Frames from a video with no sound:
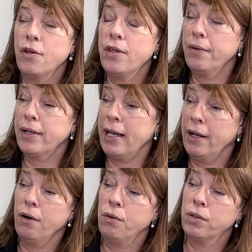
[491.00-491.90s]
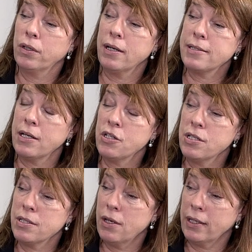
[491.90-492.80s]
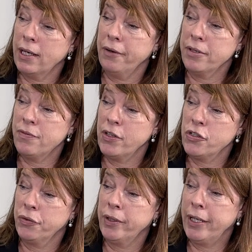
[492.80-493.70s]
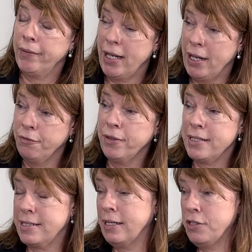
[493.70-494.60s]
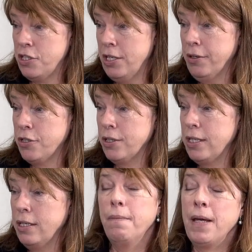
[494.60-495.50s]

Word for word: So there are carer organisations like Carers Victoria in every state and territory.